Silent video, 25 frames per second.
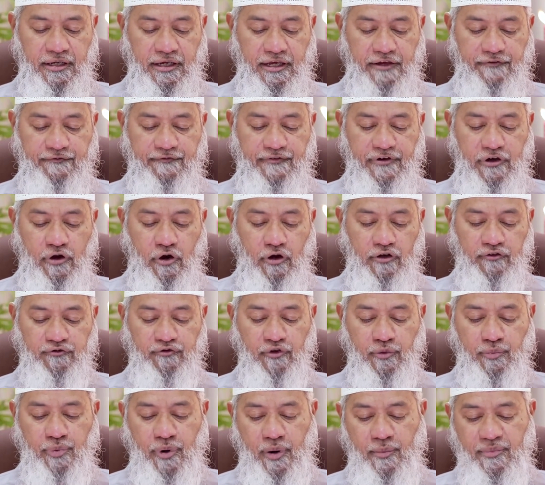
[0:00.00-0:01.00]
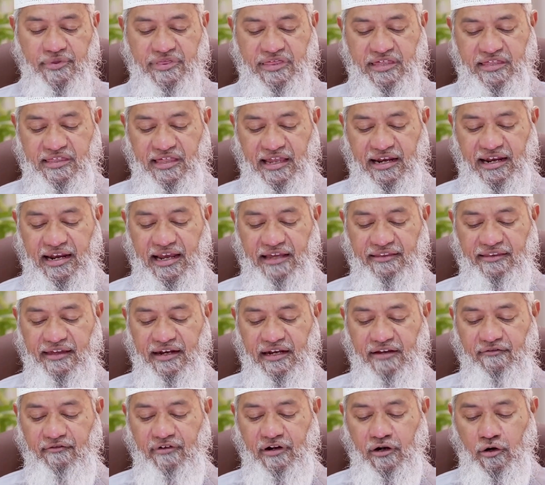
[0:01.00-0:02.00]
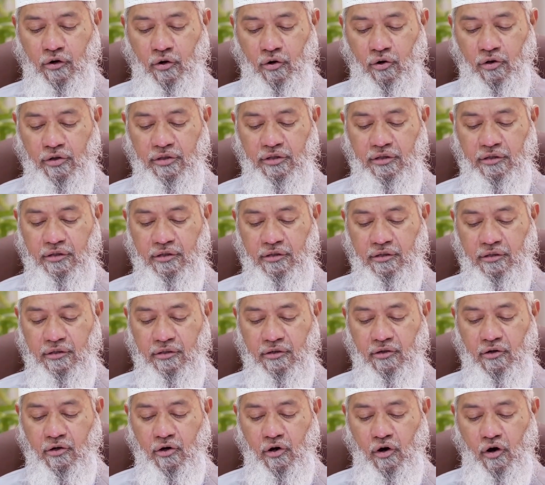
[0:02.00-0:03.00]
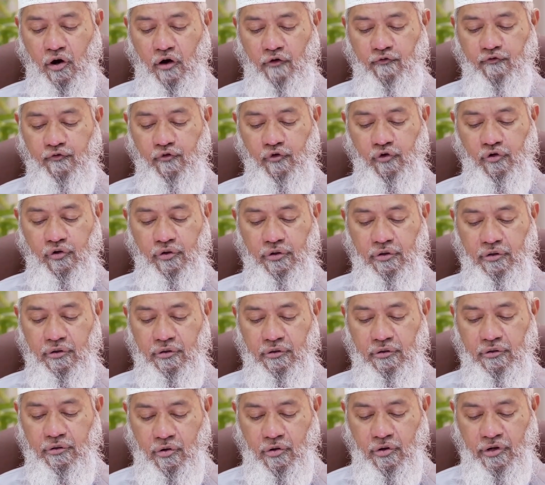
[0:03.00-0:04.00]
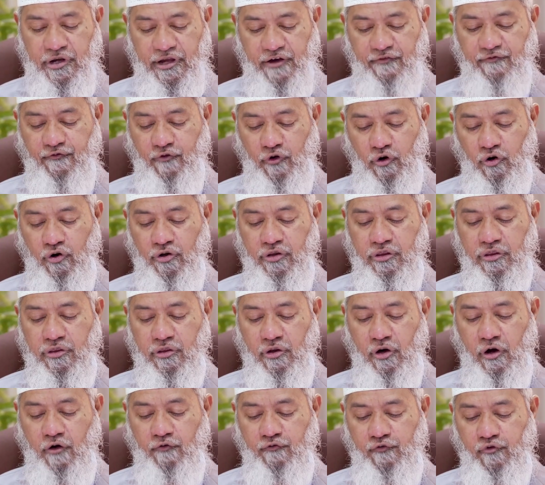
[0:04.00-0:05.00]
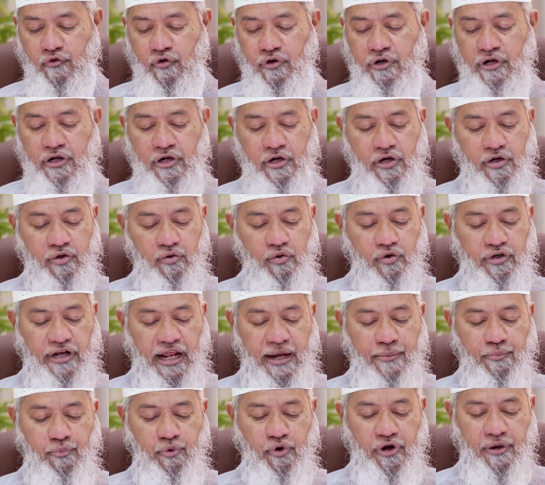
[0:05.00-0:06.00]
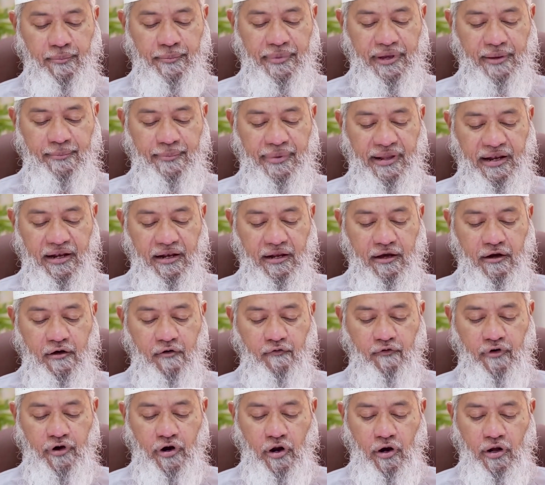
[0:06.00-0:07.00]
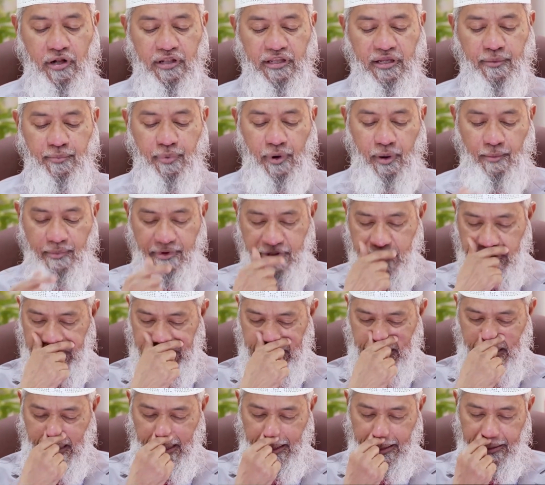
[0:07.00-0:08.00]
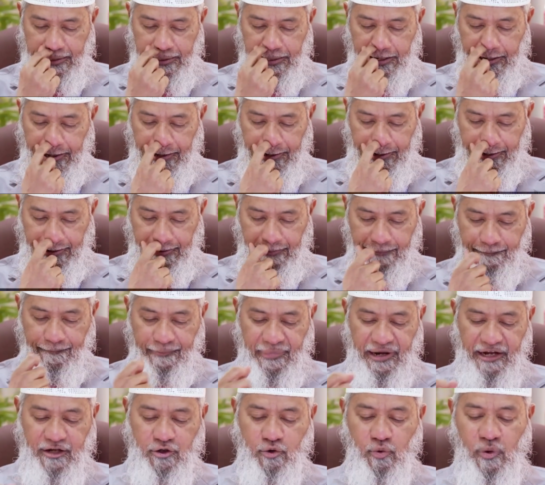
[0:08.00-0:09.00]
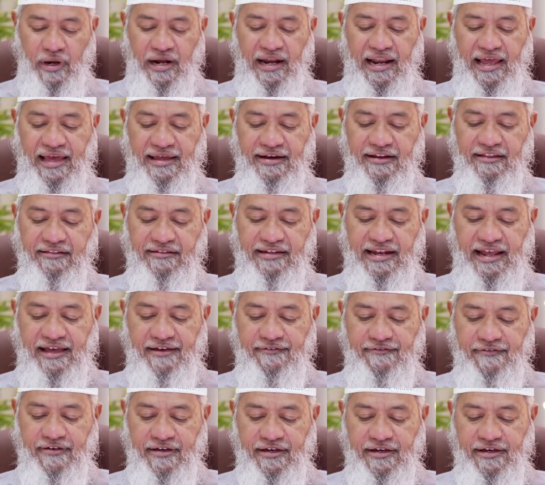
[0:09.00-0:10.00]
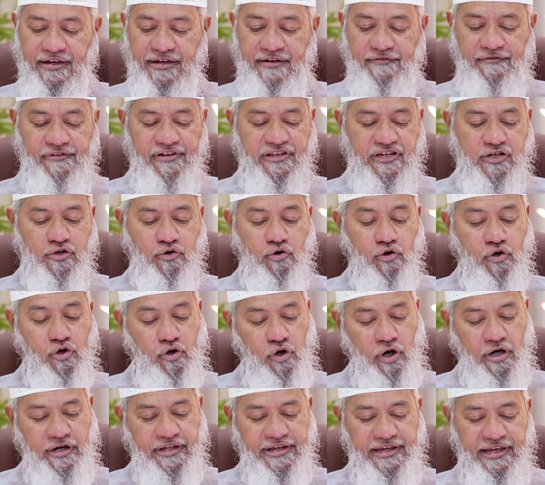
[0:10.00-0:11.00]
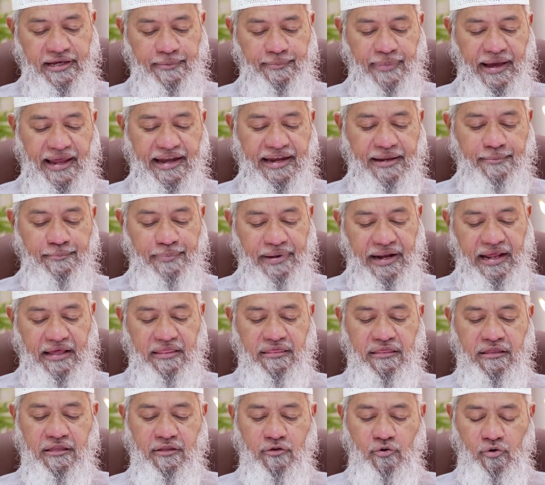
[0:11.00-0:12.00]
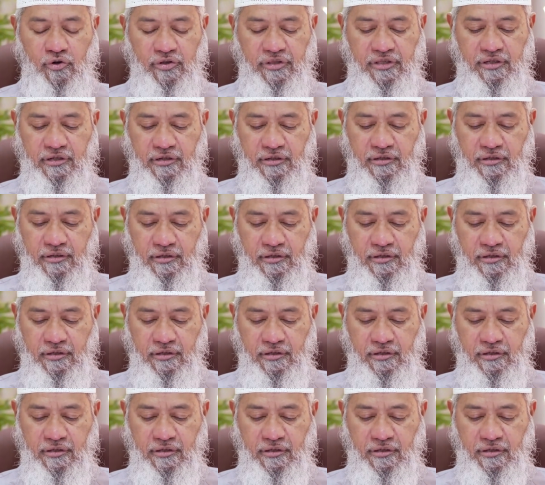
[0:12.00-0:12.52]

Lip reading: if he also promises Allah that he will clothe or food, give clothes or food to 10 poor people for all the promises he has made to Allah in his life, which he could not keep, and he breaks his oath,